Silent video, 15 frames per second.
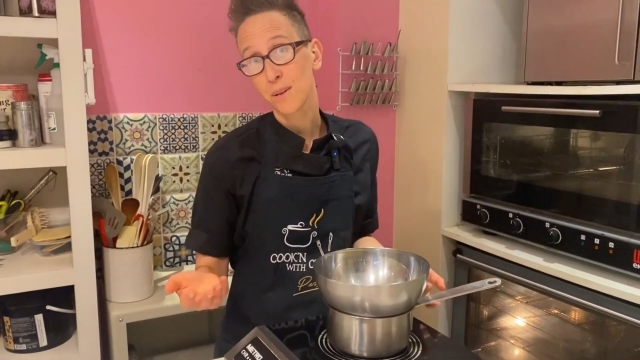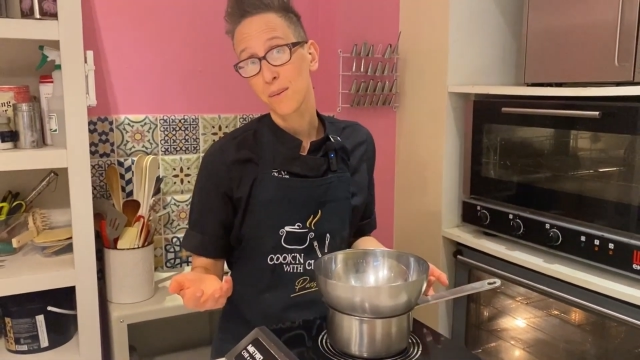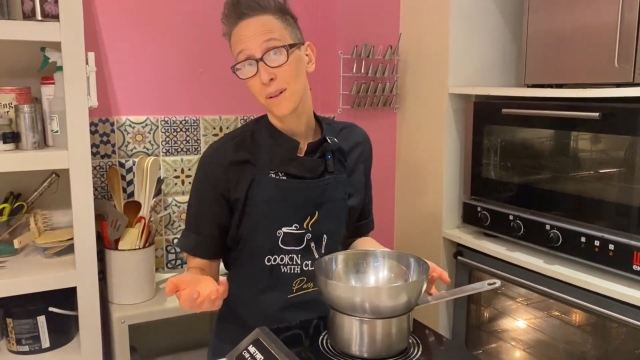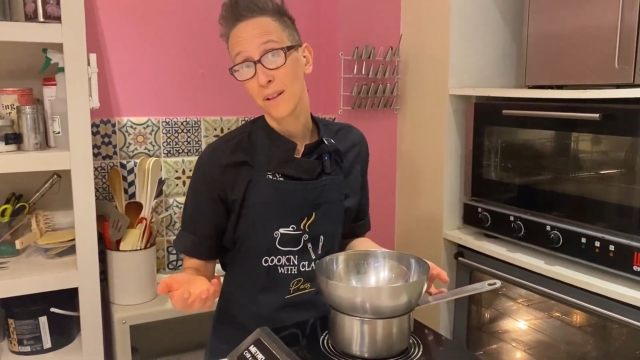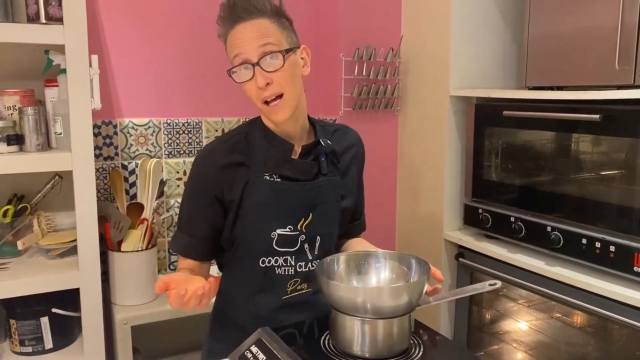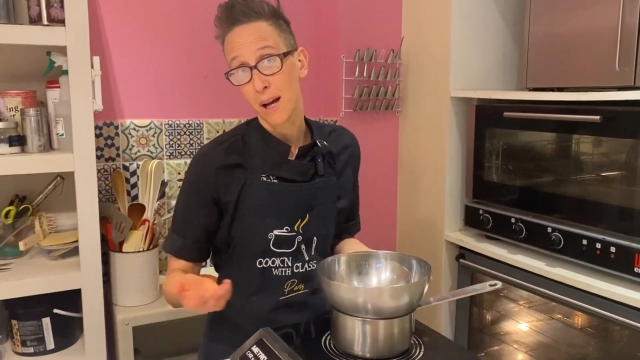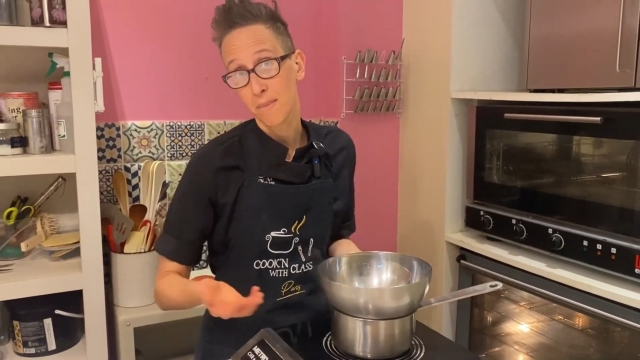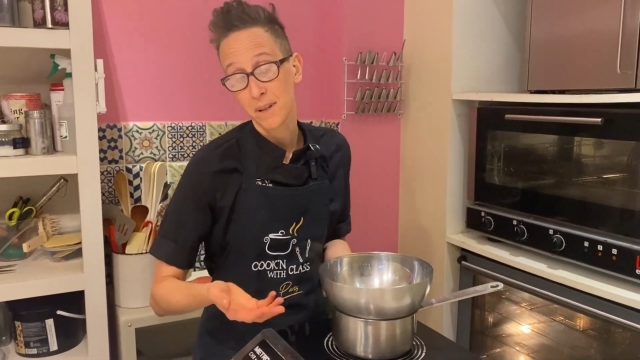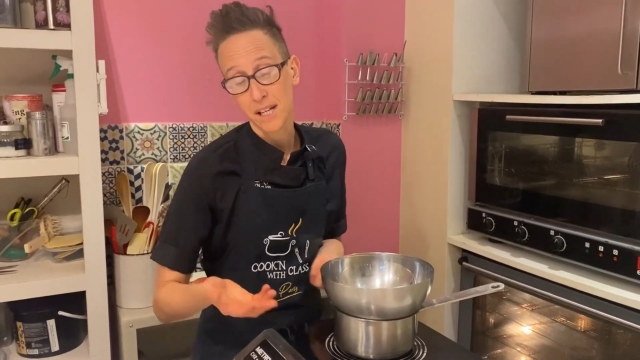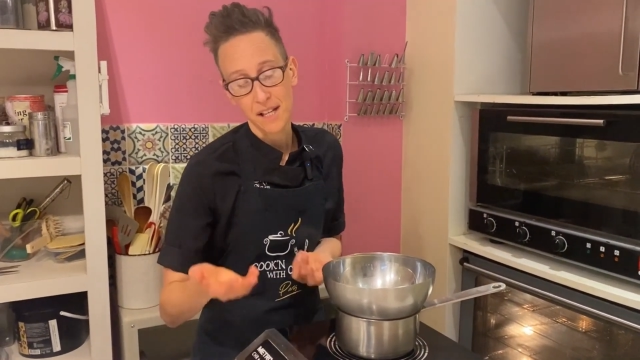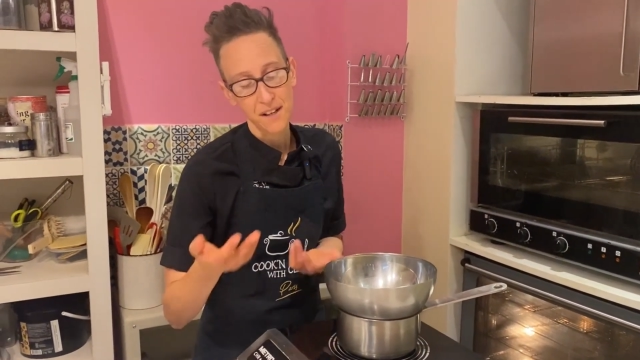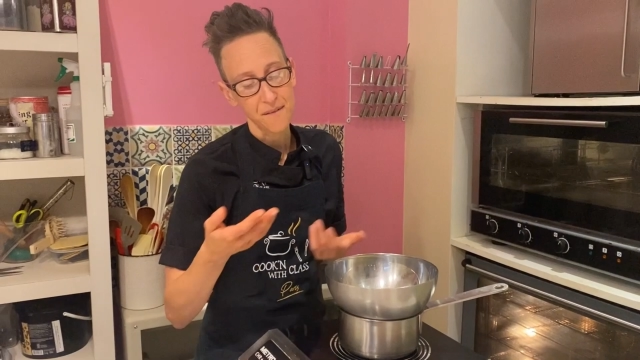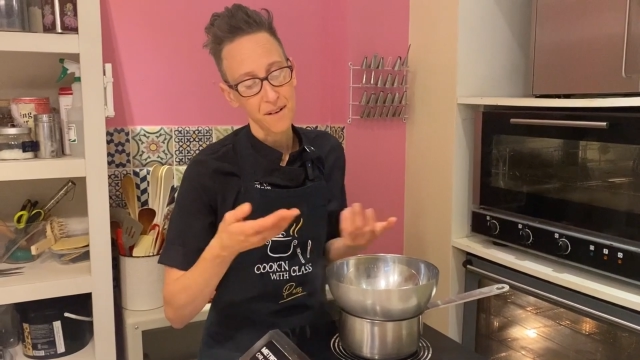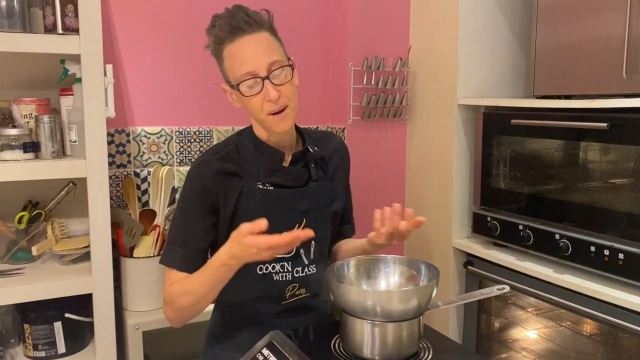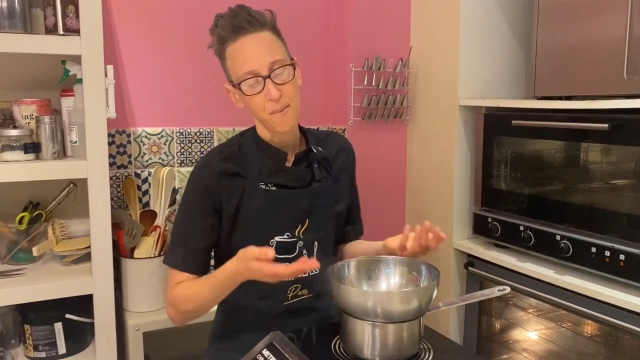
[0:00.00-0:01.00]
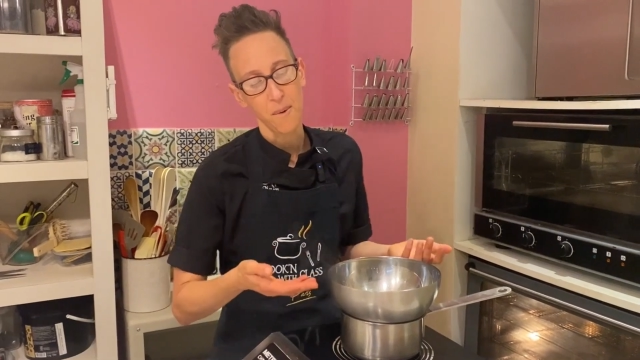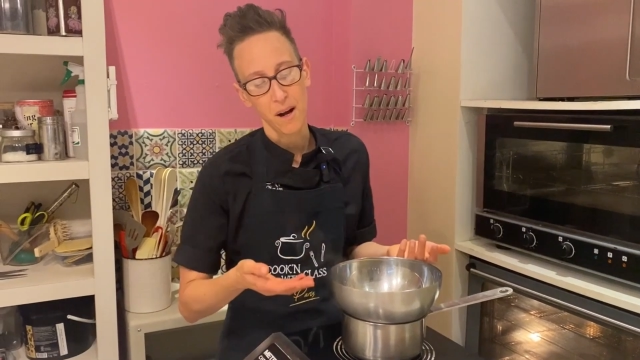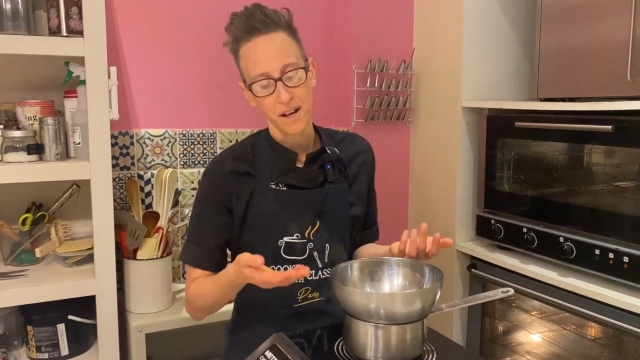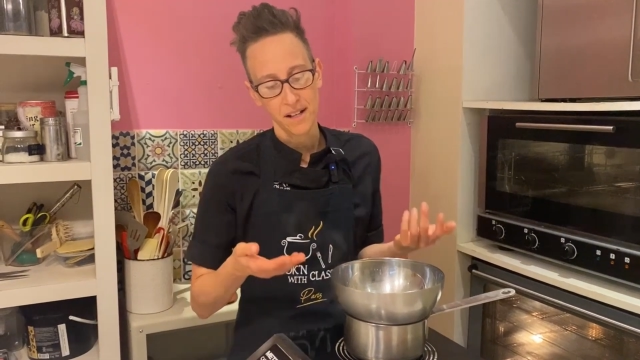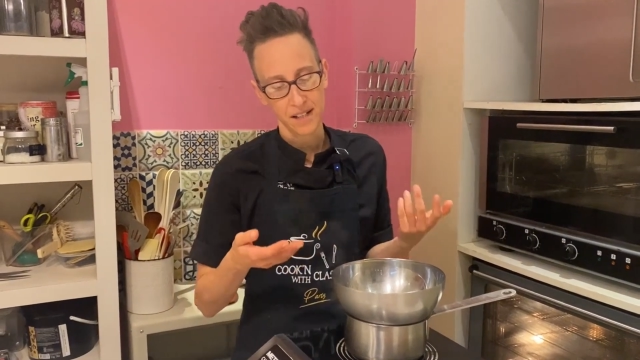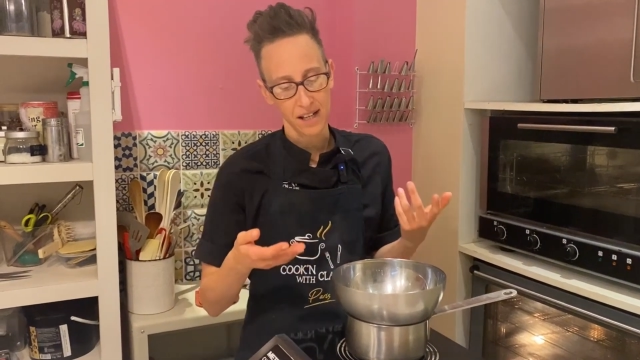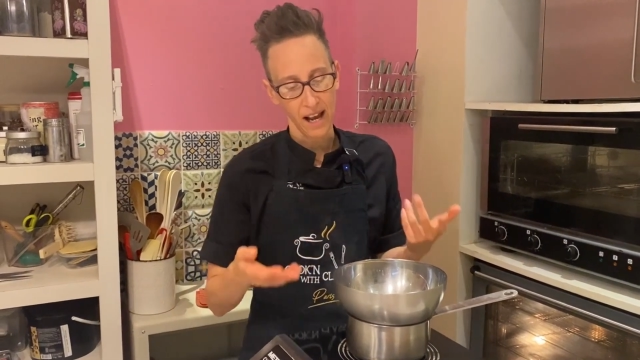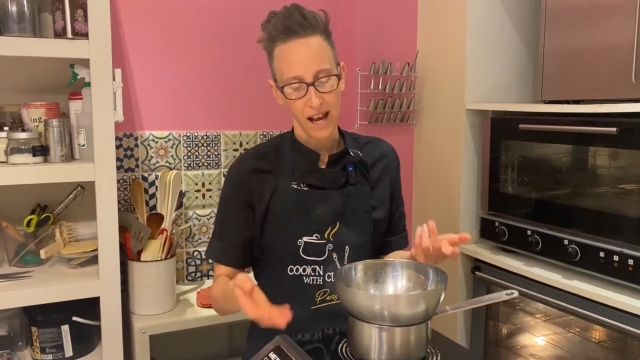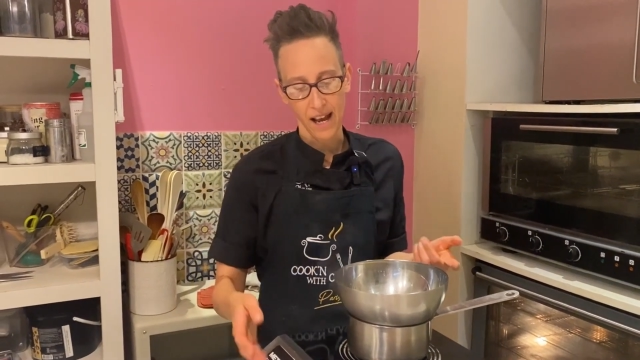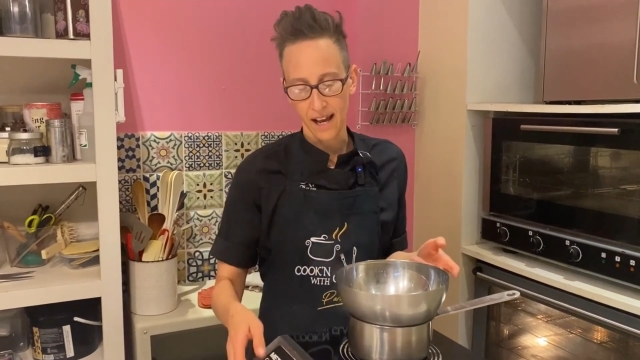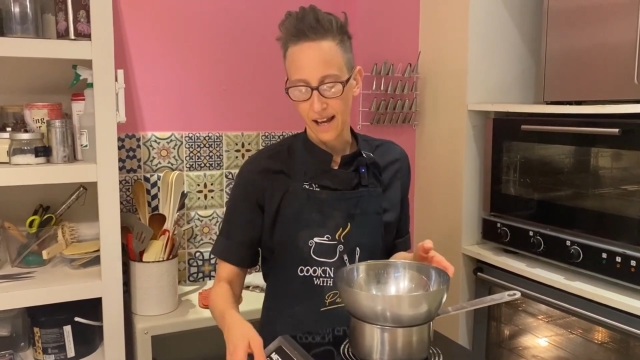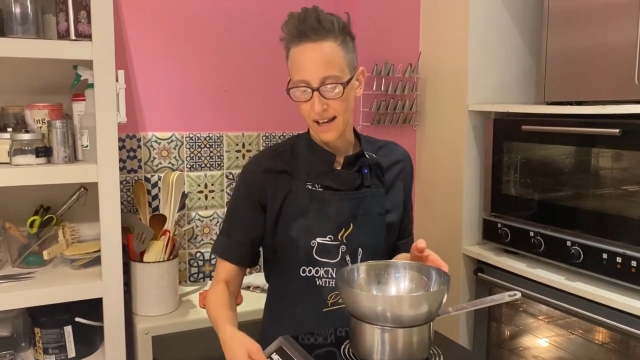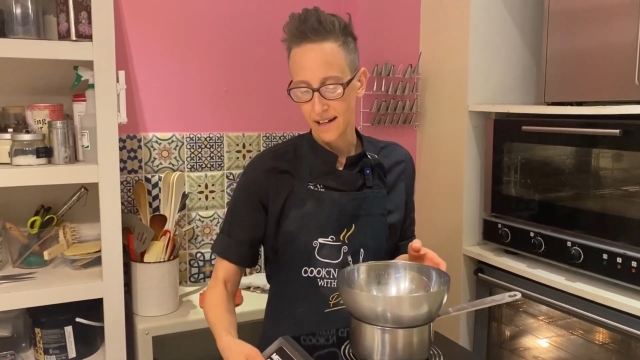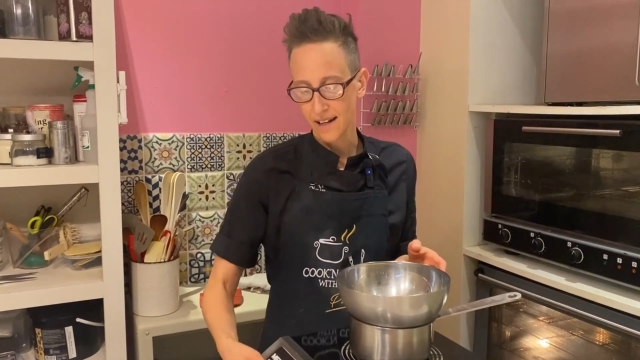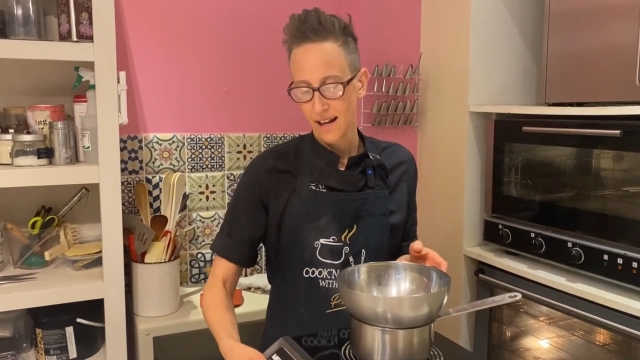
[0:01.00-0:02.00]
to allow me, if I want, to
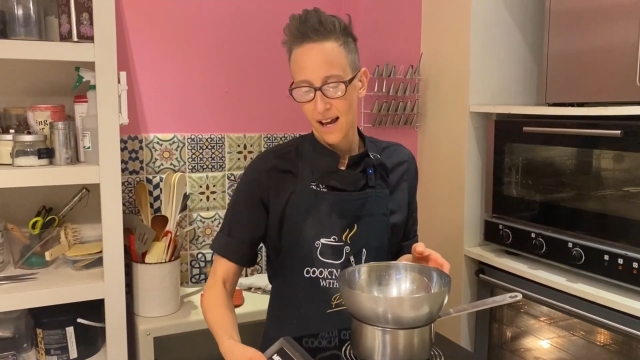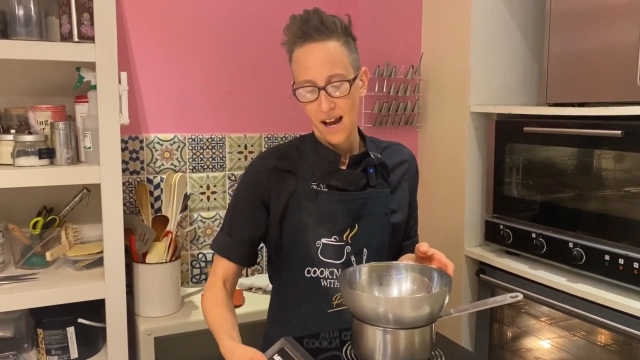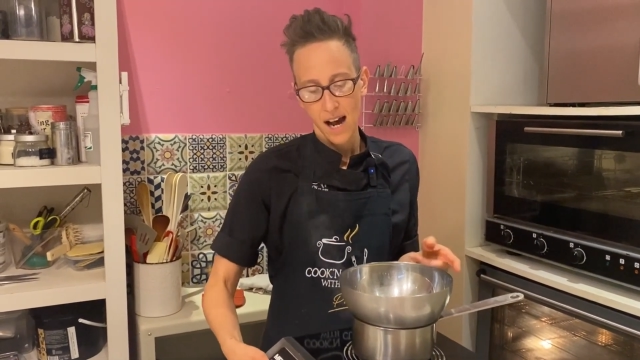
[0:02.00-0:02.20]
add